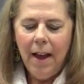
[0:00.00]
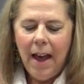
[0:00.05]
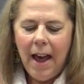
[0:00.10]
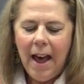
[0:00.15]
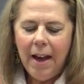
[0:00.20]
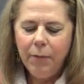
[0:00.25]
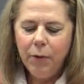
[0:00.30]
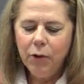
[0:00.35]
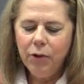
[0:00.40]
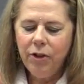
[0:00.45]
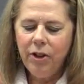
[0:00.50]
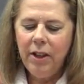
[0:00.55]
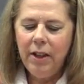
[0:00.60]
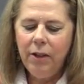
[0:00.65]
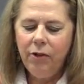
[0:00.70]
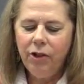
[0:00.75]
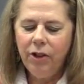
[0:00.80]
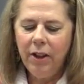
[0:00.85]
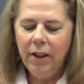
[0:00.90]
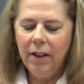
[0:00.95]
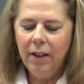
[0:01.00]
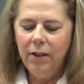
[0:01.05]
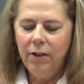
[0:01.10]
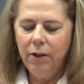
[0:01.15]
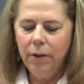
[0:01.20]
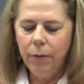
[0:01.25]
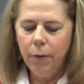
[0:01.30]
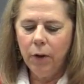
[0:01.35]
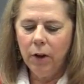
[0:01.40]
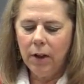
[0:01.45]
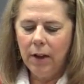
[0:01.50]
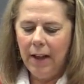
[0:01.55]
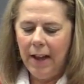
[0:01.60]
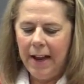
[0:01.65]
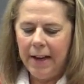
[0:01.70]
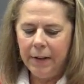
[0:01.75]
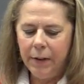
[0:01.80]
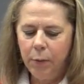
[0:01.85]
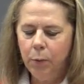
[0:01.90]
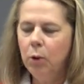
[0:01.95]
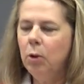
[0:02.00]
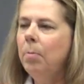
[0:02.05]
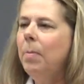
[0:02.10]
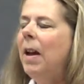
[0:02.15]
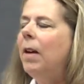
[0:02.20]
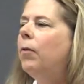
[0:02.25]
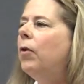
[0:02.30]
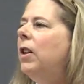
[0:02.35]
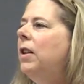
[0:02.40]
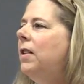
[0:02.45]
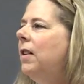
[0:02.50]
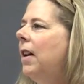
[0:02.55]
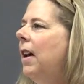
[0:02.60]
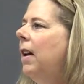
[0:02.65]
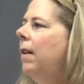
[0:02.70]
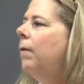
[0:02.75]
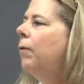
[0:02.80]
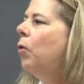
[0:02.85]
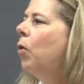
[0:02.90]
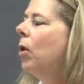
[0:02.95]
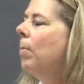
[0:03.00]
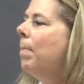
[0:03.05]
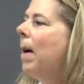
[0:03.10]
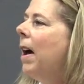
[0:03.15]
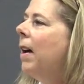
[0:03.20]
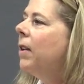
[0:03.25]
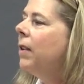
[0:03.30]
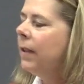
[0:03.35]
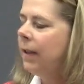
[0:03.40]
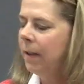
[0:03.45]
After teaching in a different classroom every day for about a